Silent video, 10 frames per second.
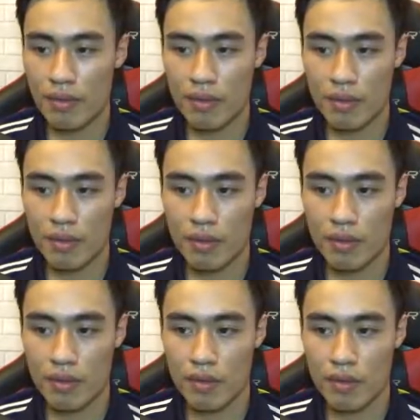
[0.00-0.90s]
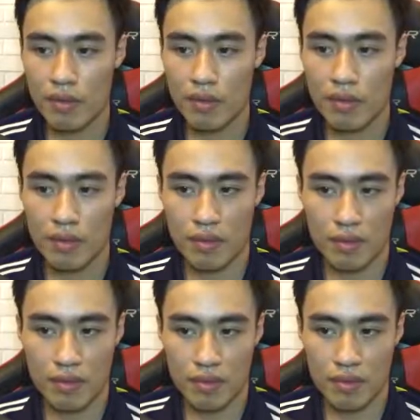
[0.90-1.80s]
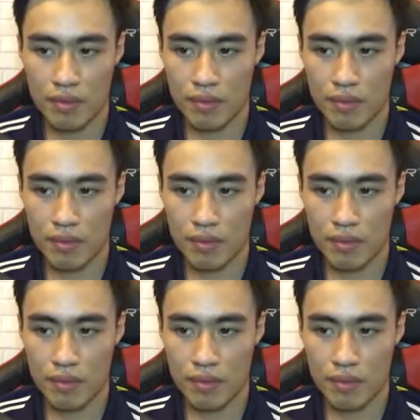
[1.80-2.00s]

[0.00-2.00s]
[no speech]